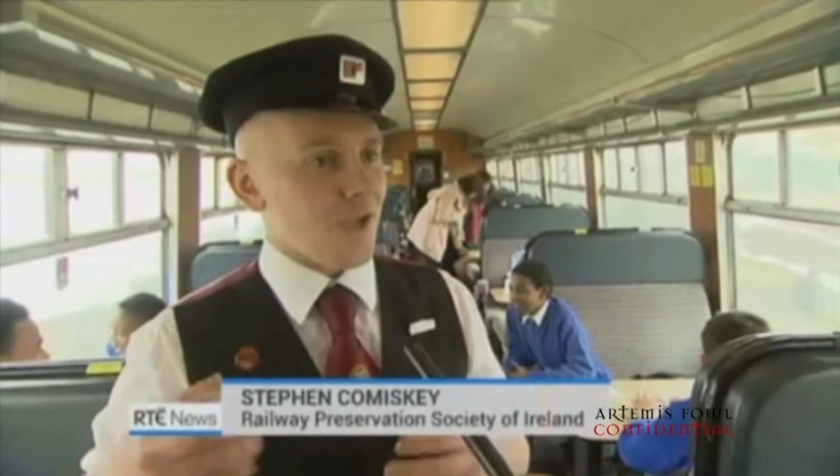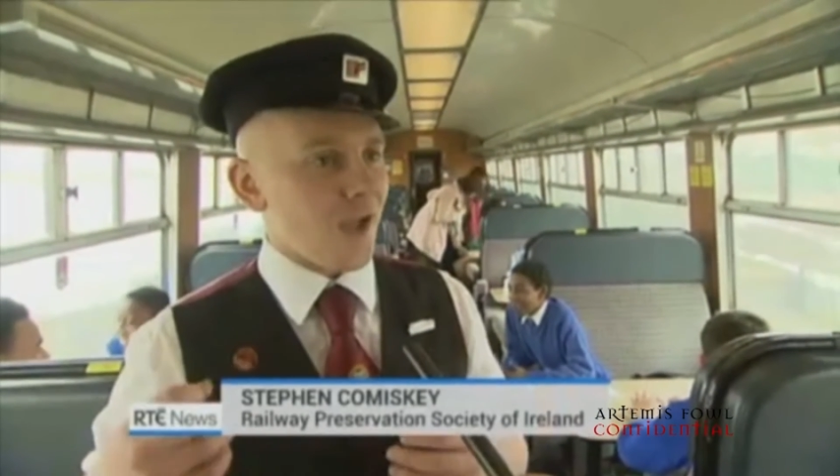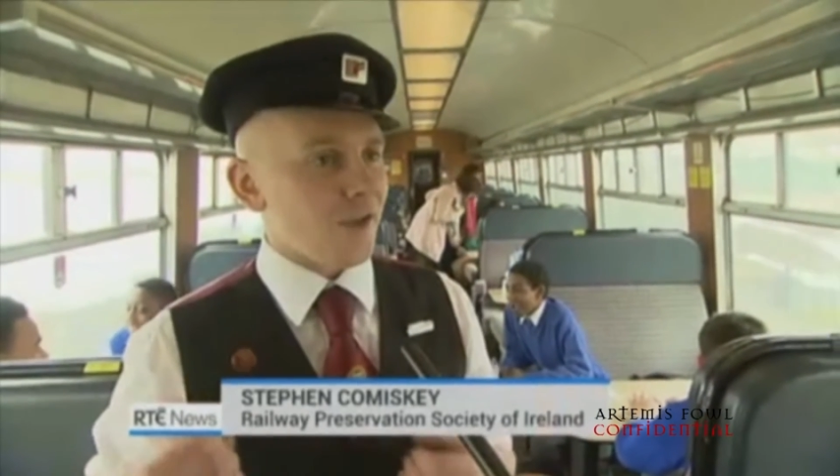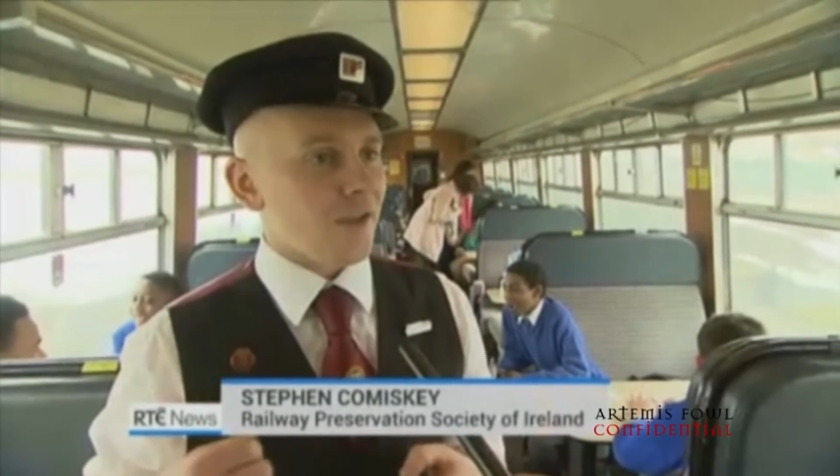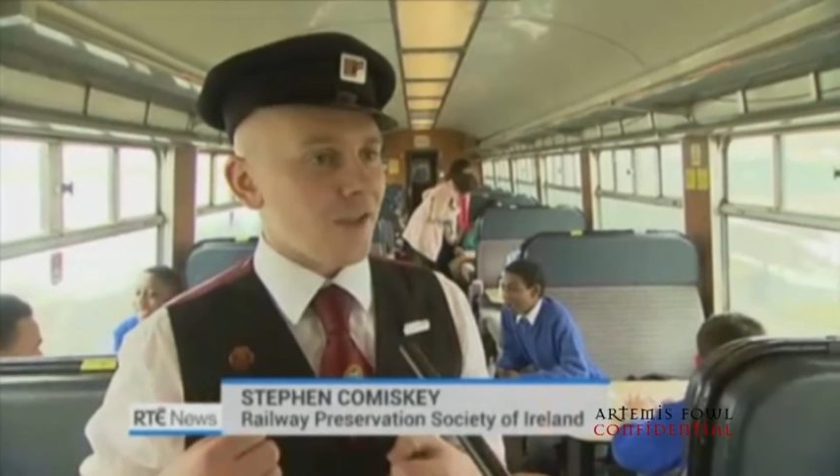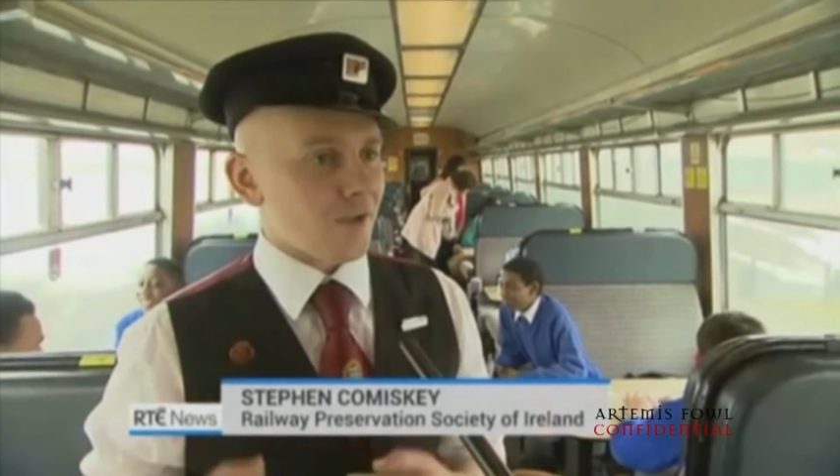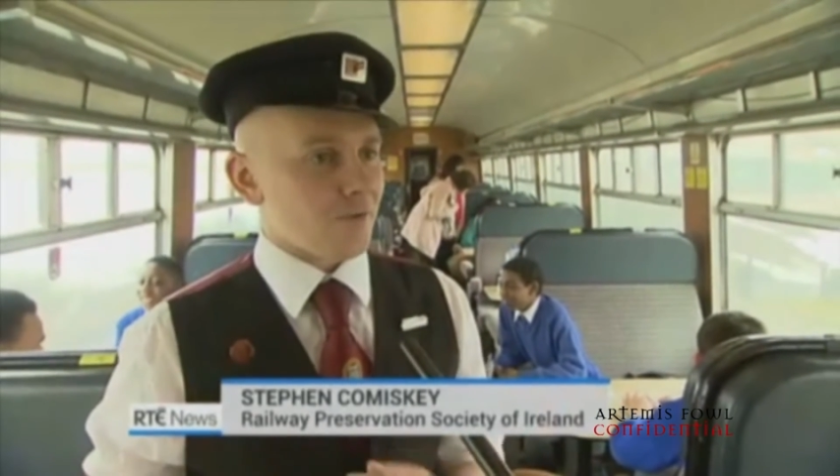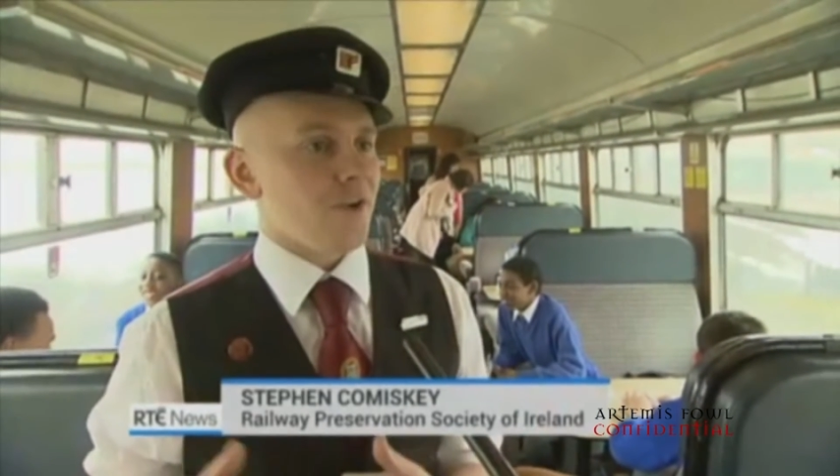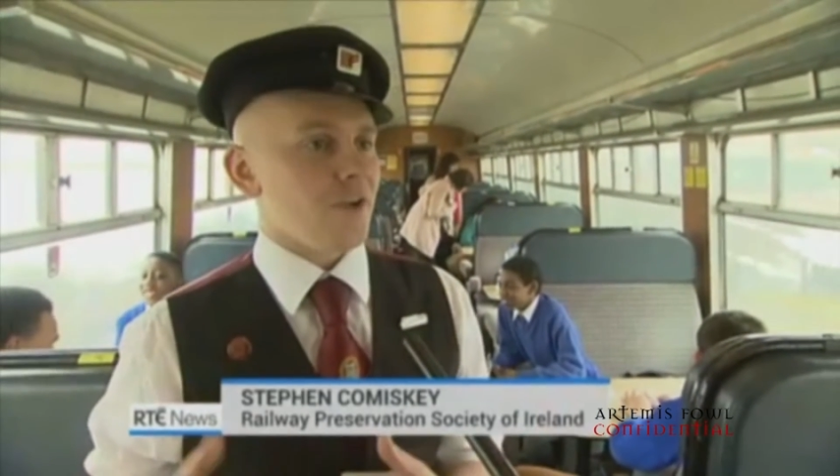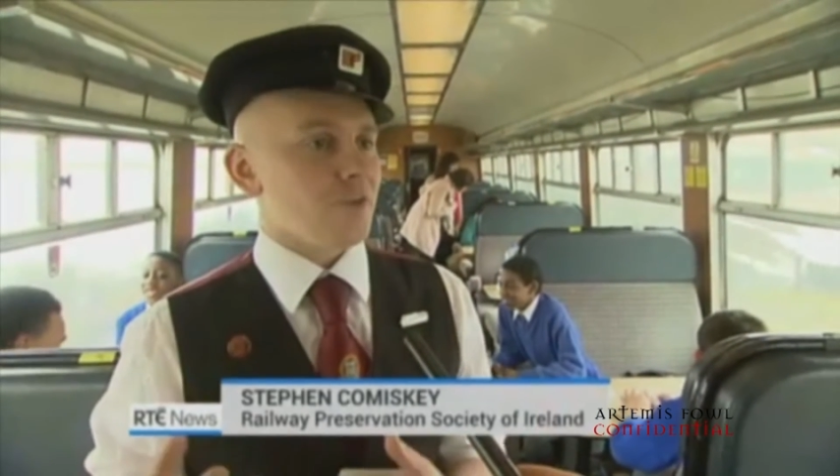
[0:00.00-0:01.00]
and
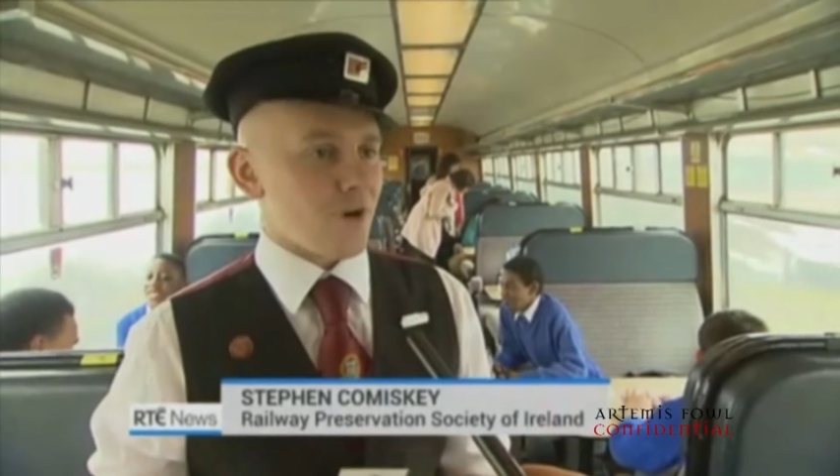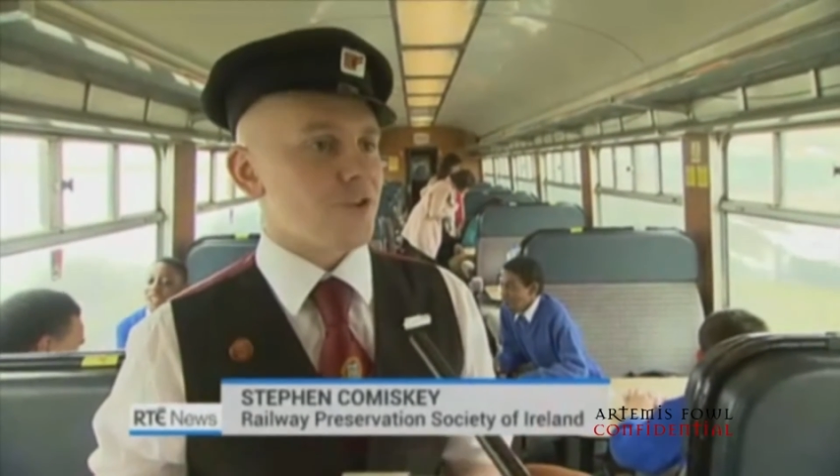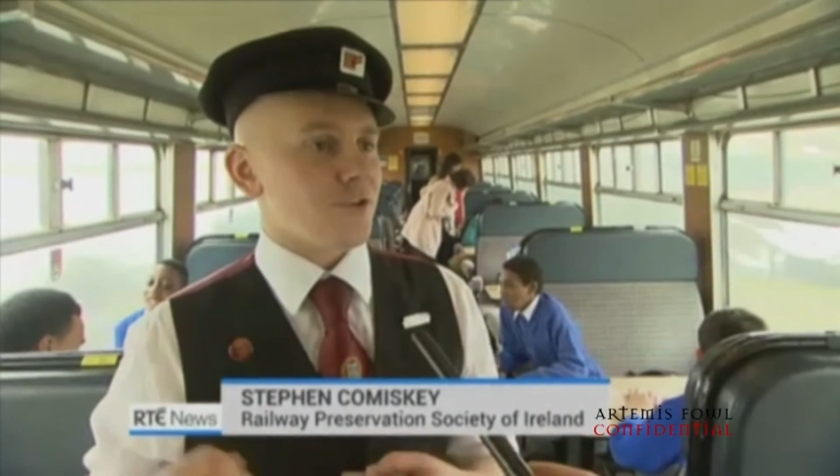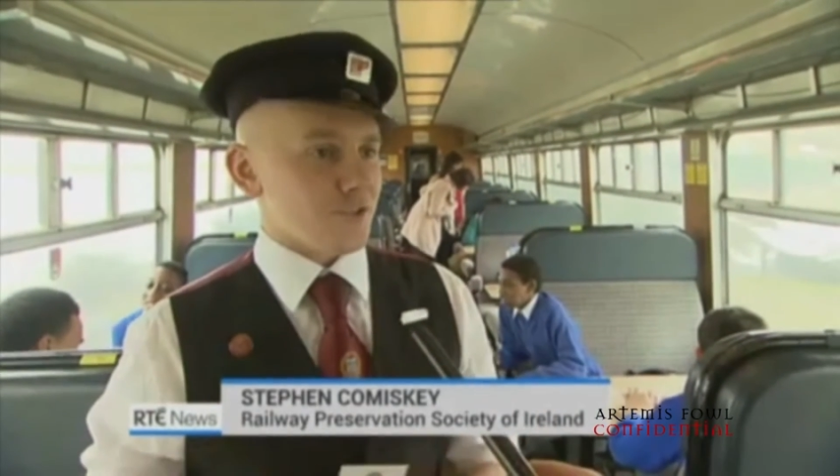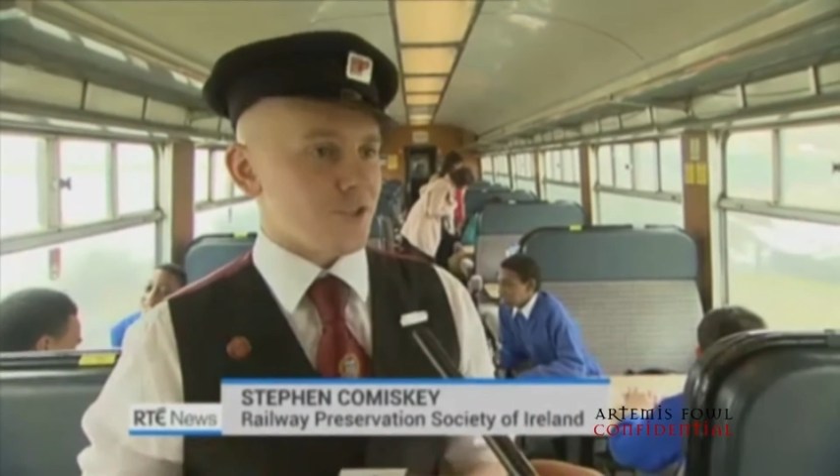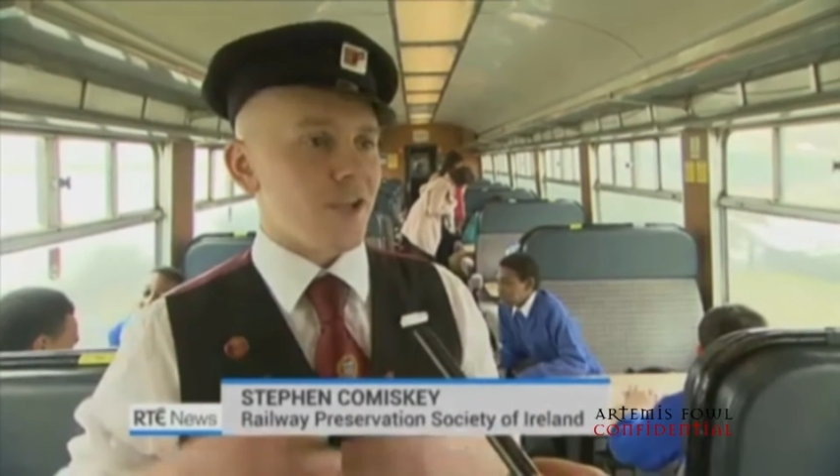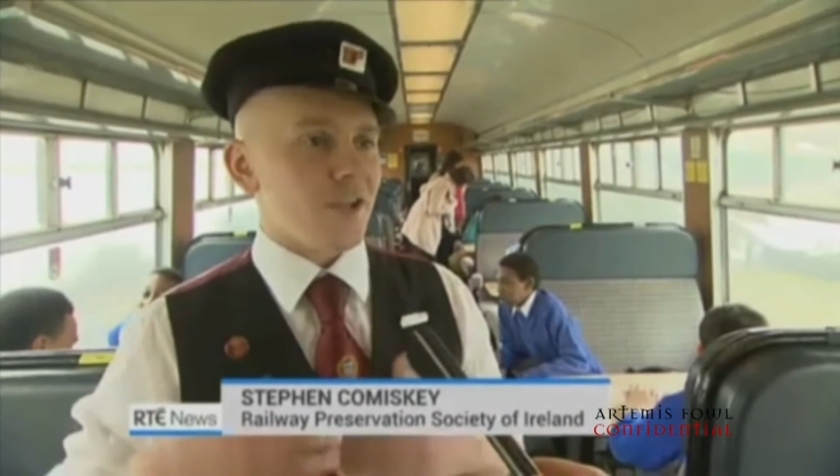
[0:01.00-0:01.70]
then that creates pressure